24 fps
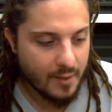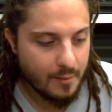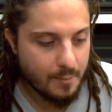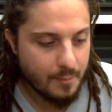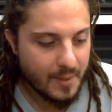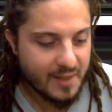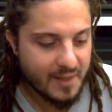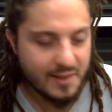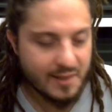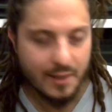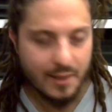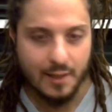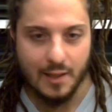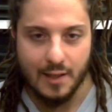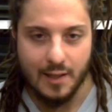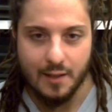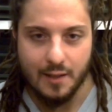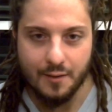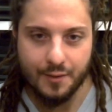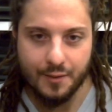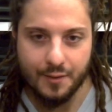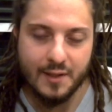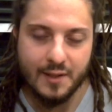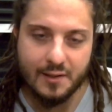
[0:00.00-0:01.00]
basically,
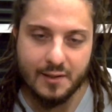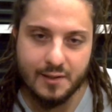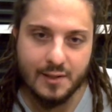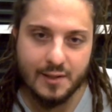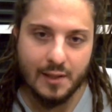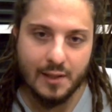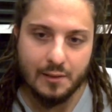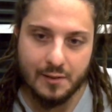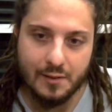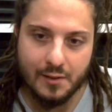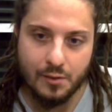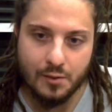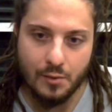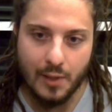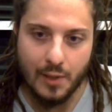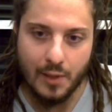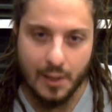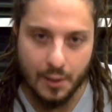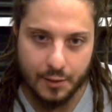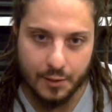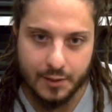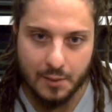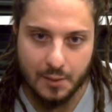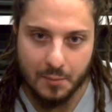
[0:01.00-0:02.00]
this tells you a
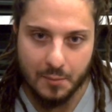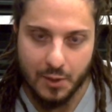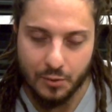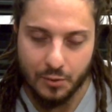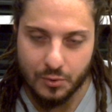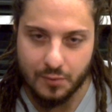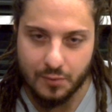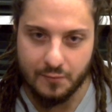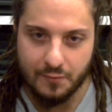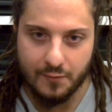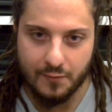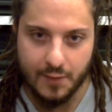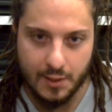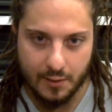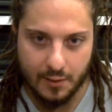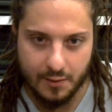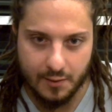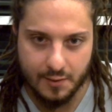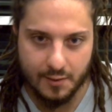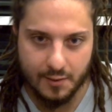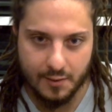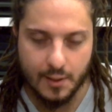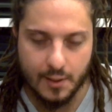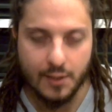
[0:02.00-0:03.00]
lot about Venus